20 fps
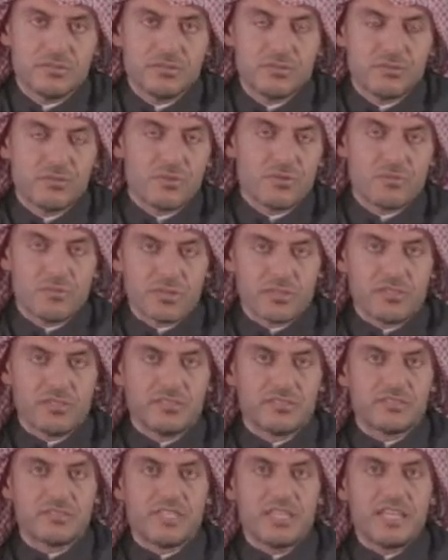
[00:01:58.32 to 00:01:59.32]
to the
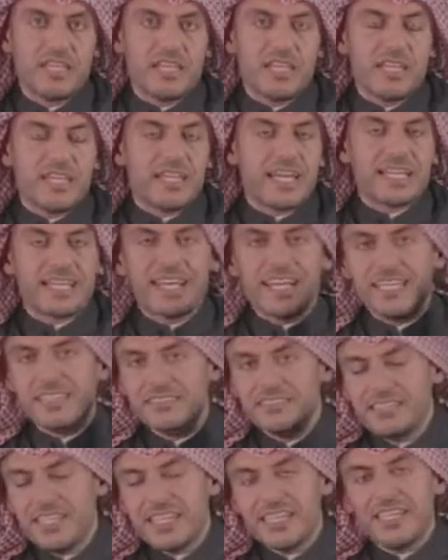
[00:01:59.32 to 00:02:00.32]
world. Like I
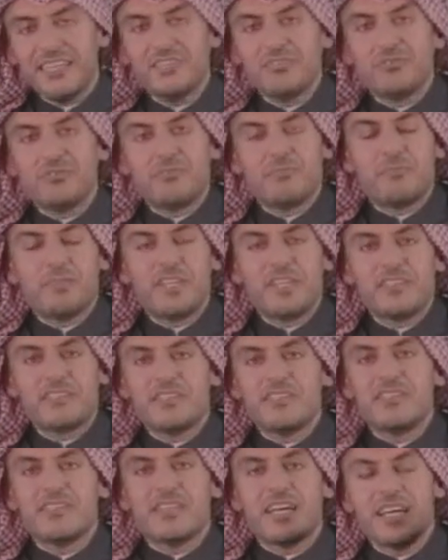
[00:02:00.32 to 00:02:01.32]
dig into
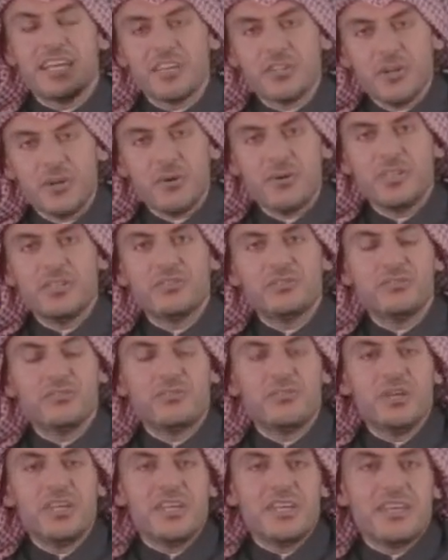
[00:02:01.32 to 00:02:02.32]
places, I go
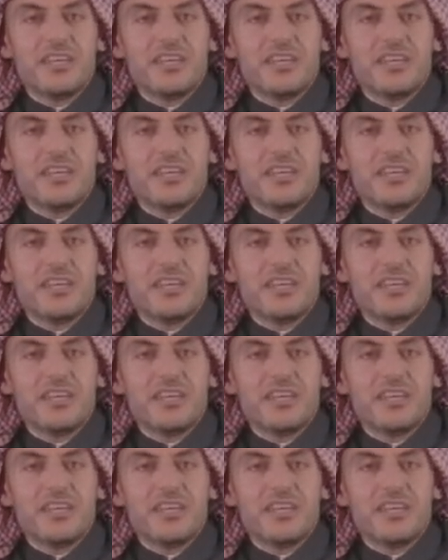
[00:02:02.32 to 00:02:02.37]
into